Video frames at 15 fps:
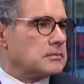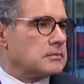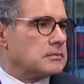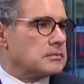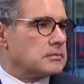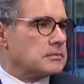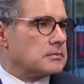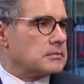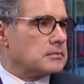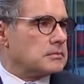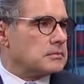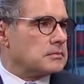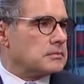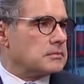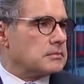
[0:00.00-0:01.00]

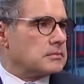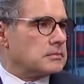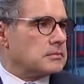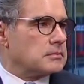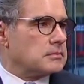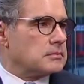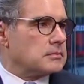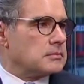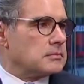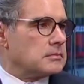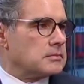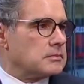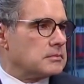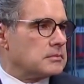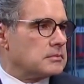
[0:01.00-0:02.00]

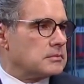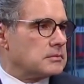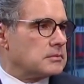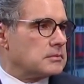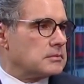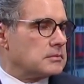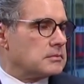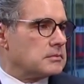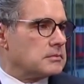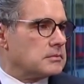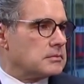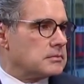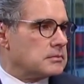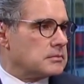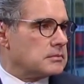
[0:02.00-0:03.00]

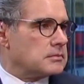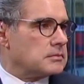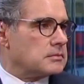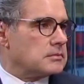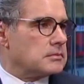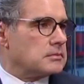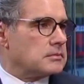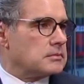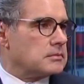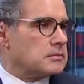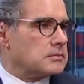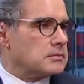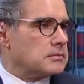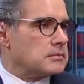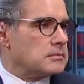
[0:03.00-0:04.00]

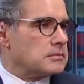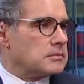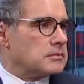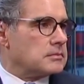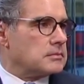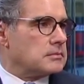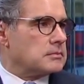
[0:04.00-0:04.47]
No words are spoken by the person on screen.